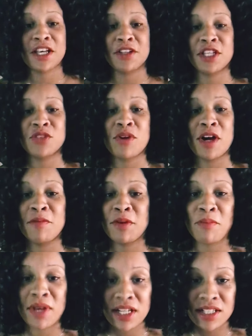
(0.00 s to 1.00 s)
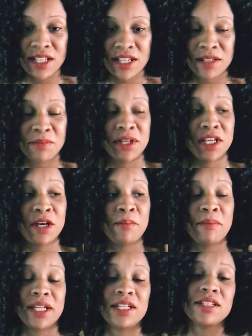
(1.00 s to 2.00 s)
out. That's why I've been meditating. Pick up
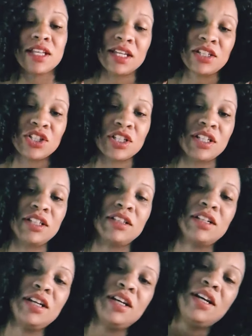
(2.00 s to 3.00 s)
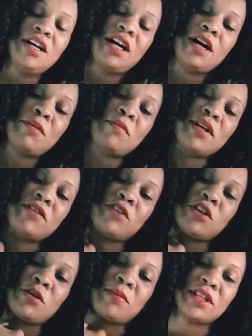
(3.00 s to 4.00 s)
meditation. I'm gonna make a
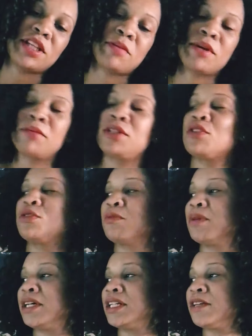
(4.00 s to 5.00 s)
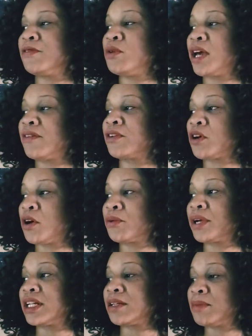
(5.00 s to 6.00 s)
video about that probably too, but if you haven't
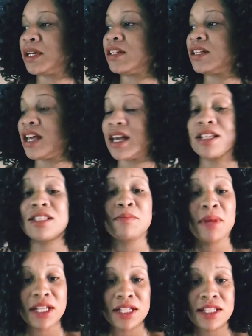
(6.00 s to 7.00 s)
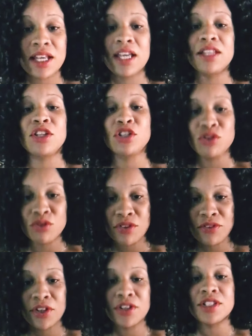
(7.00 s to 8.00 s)
already. But yes, meditate, the
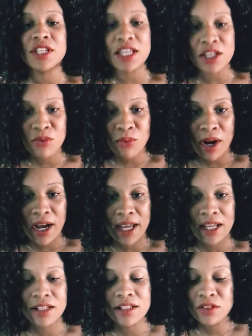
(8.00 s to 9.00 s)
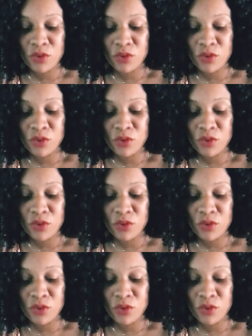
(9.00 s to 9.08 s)
universe, eat right,